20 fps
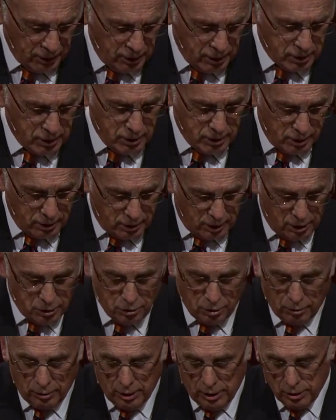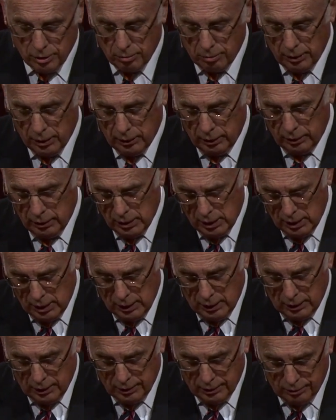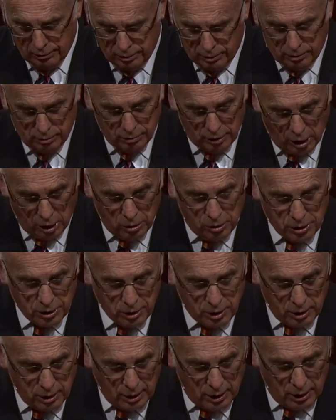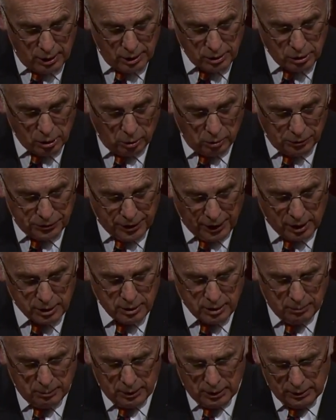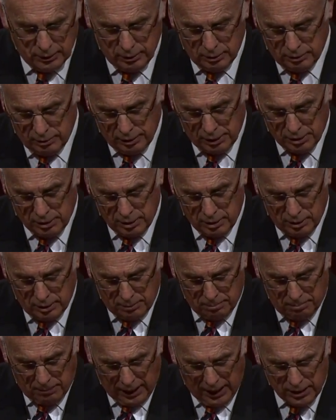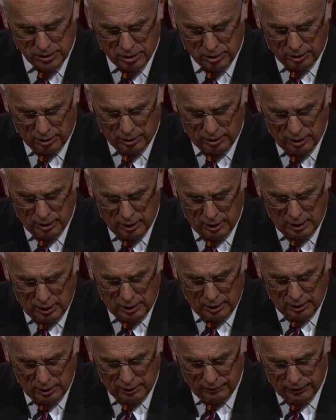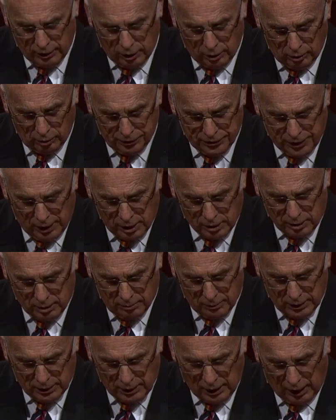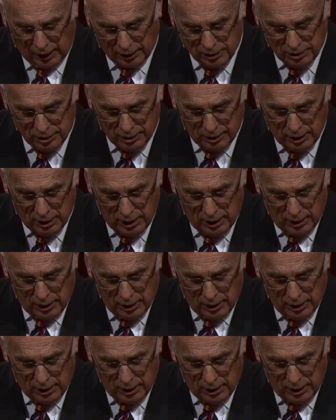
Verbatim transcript: This is a teacher in Israel who, who knows his Old Testament, who is a master of the Old Testament text.